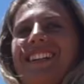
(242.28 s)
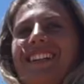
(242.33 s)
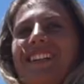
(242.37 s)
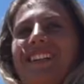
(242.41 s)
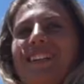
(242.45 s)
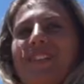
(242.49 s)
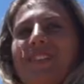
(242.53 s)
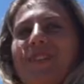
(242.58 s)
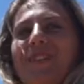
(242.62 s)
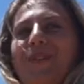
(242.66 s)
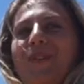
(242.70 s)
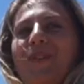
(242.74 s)

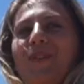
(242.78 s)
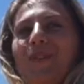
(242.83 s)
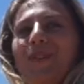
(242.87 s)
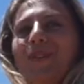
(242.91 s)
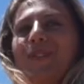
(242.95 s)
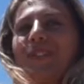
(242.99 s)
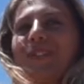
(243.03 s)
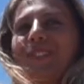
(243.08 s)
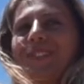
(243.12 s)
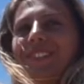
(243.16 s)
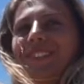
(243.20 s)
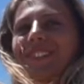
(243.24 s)

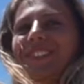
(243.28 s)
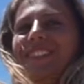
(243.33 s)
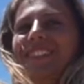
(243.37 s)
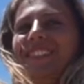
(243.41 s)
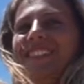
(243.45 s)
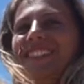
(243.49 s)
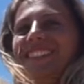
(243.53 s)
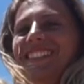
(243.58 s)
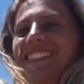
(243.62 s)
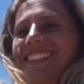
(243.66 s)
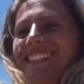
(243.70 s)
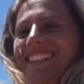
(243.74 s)

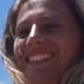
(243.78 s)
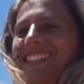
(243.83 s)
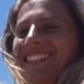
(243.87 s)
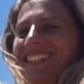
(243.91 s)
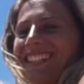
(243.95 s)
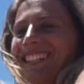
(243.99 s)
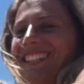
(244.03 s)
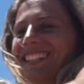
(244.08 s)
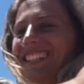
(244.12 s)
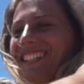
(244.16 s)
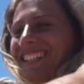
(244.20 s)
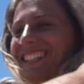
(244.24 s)

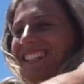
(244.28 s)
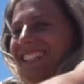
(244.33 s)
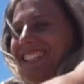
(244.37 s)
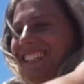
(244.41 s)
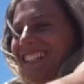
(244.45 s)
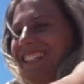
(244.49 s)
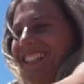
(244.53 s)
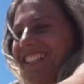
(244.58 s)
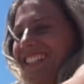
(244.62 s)
(silence)